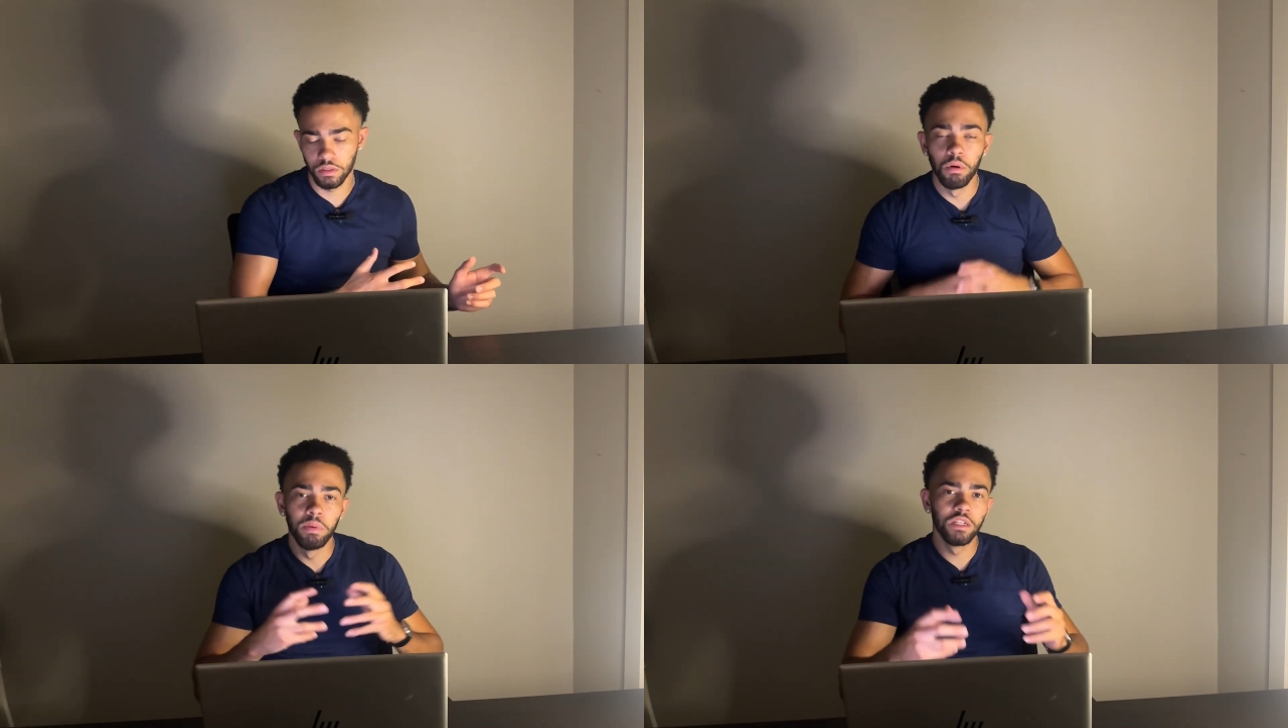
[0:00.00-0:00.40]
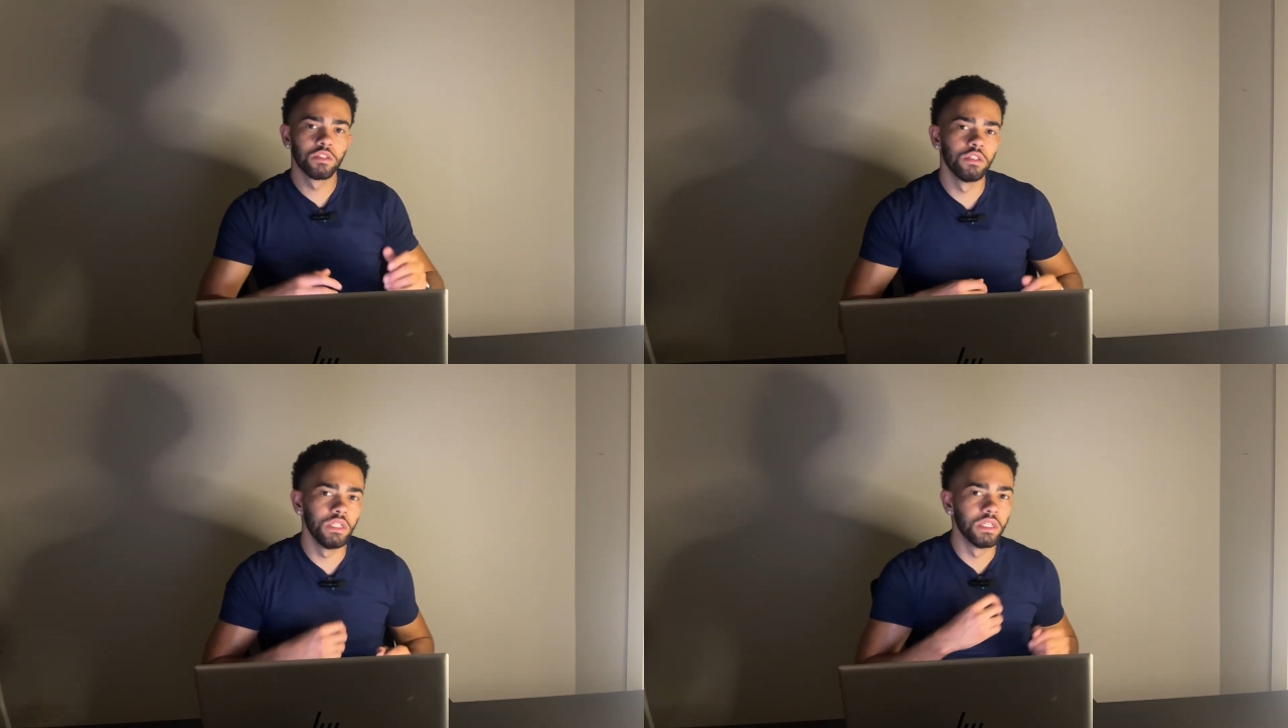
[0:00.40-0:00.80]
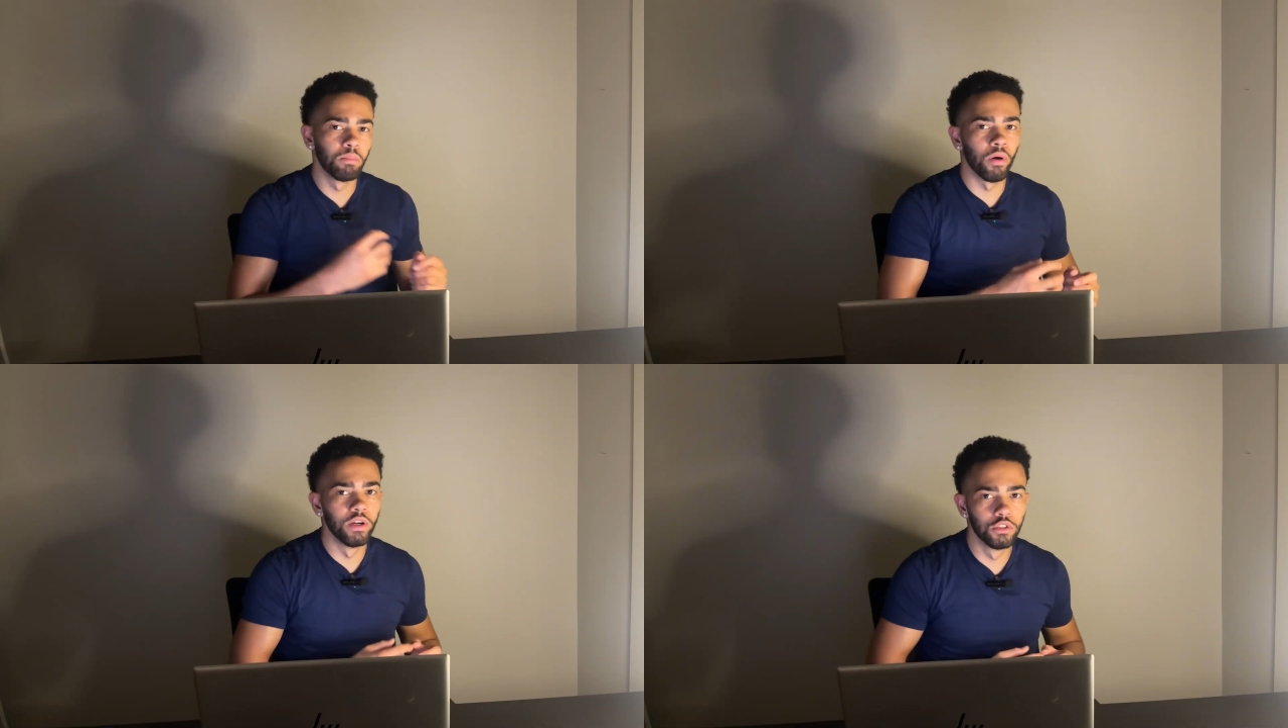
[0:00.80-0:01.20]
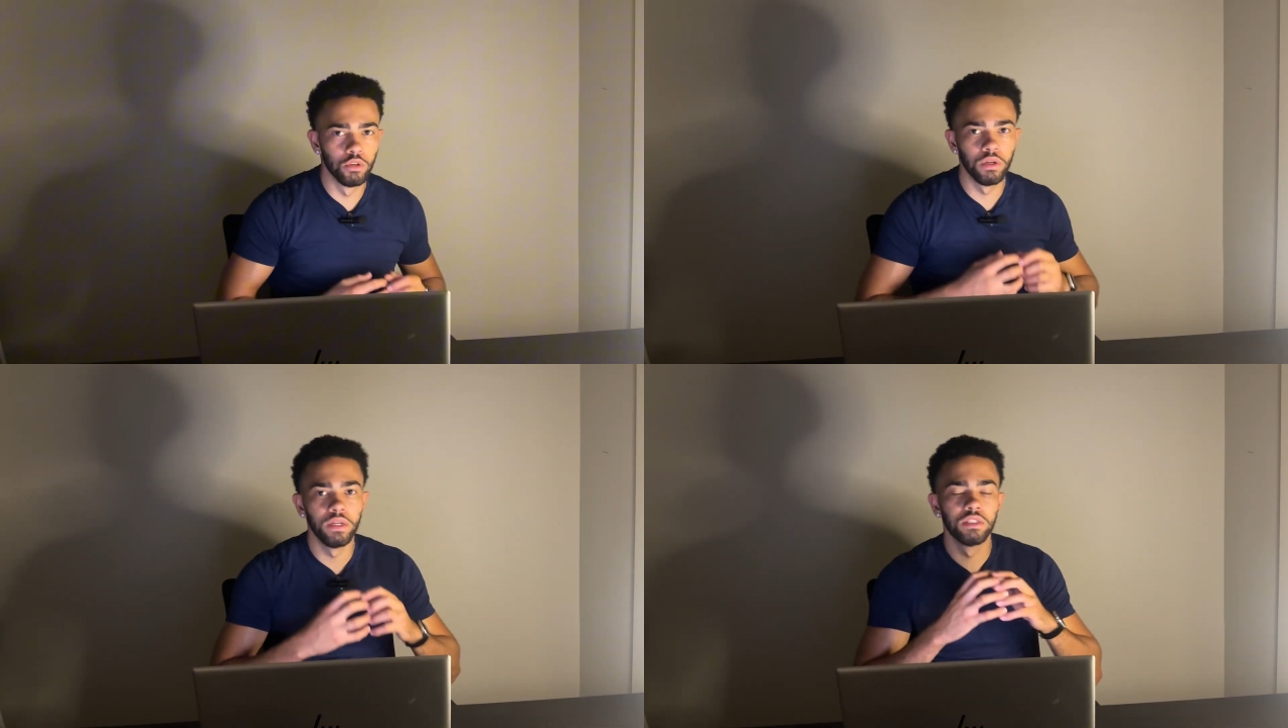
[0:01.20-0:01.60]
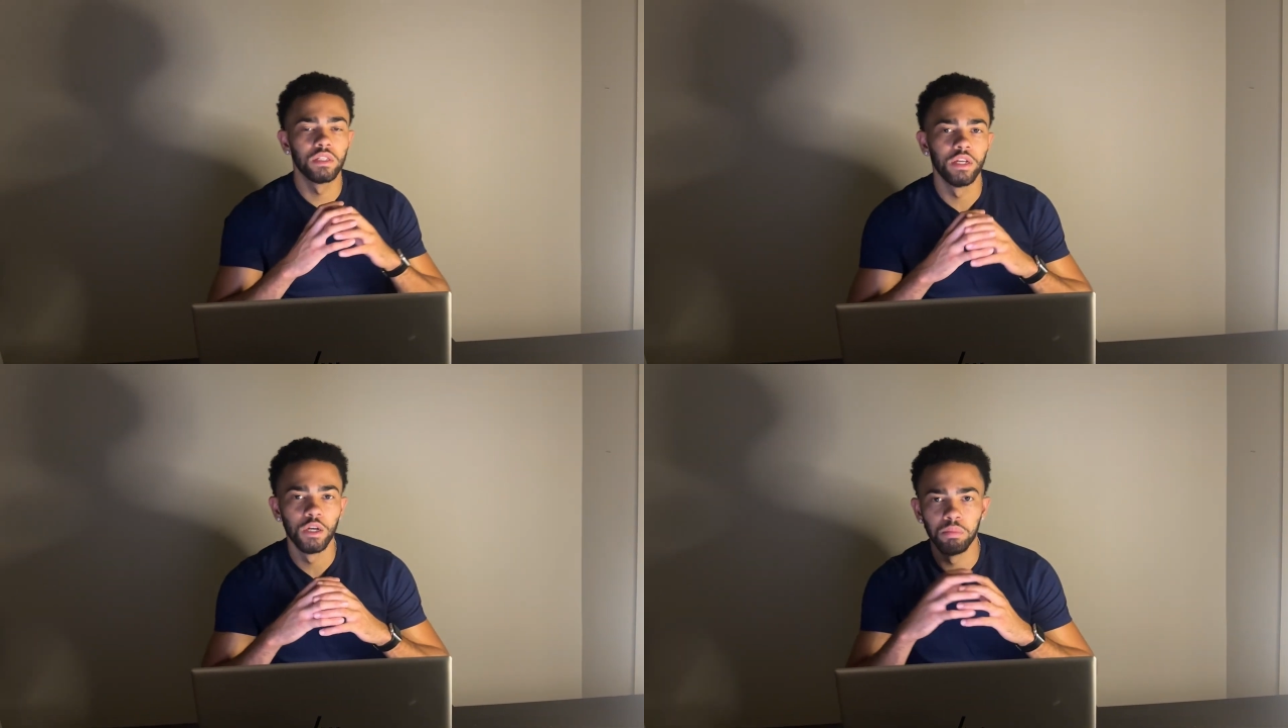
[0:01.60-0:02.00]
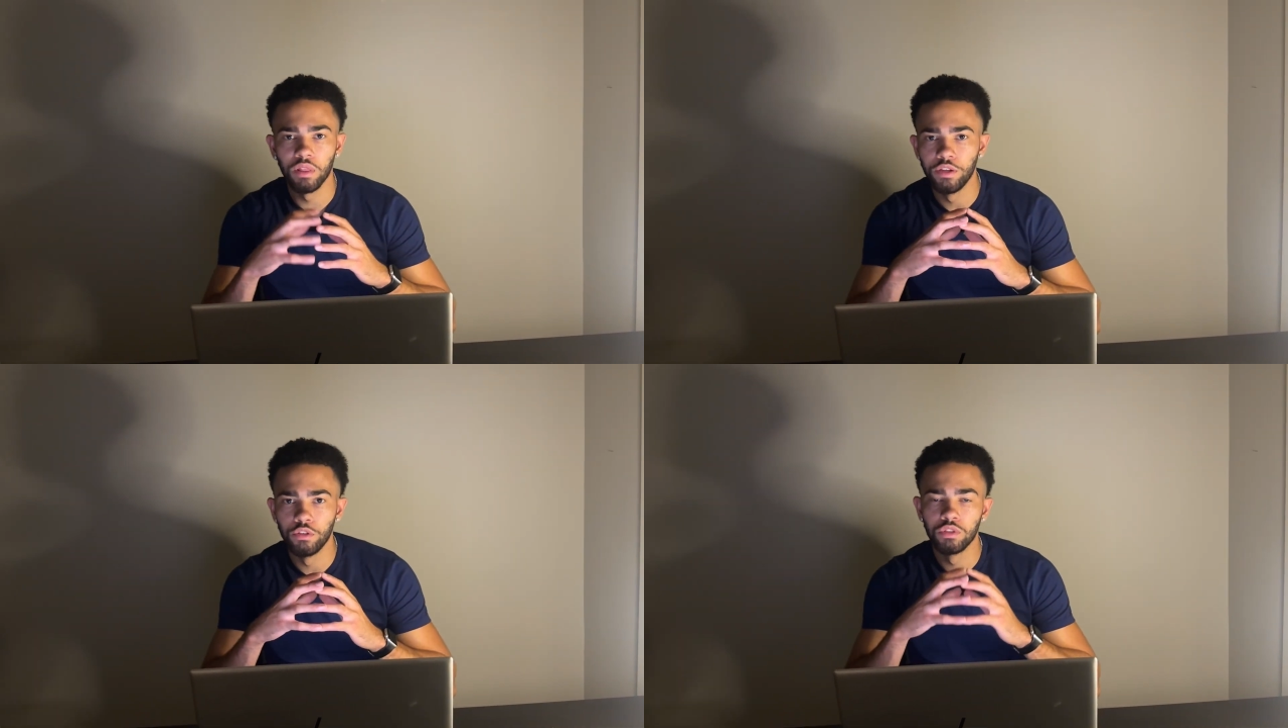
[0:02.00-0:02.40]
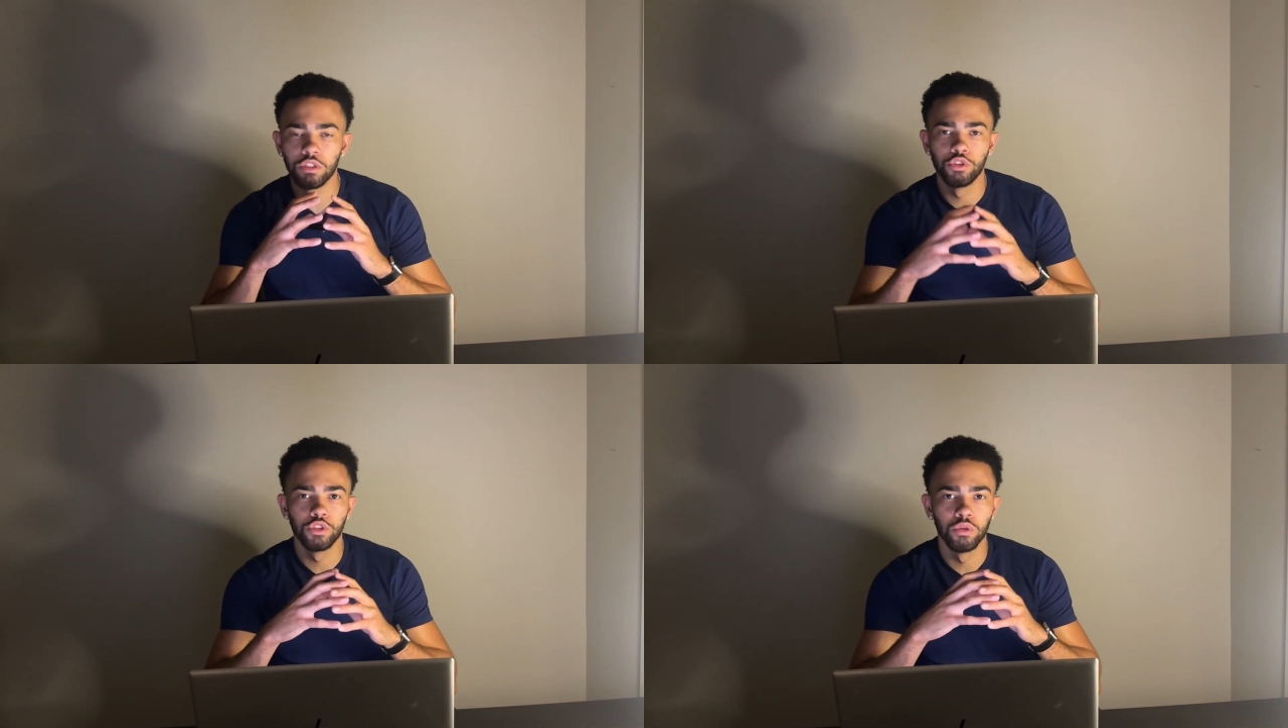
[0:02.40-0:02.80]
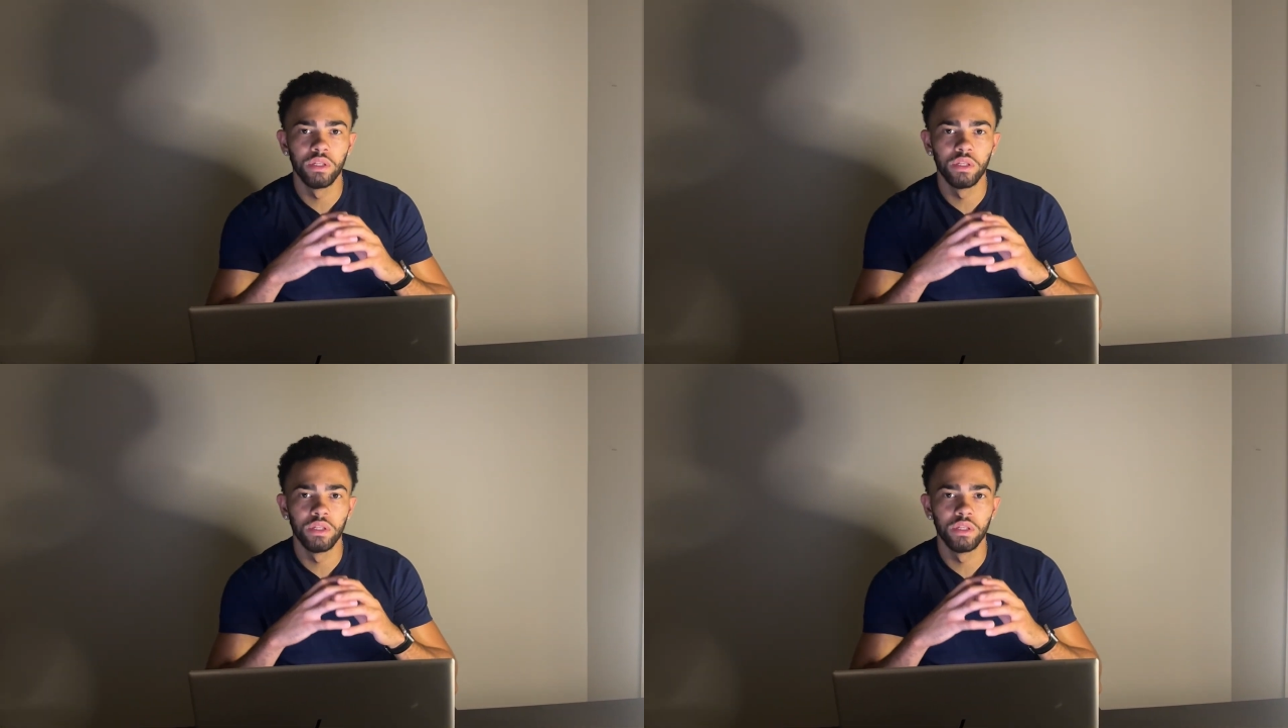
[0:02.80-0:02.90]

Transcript: But basically, an appraiser is to help lenders ensure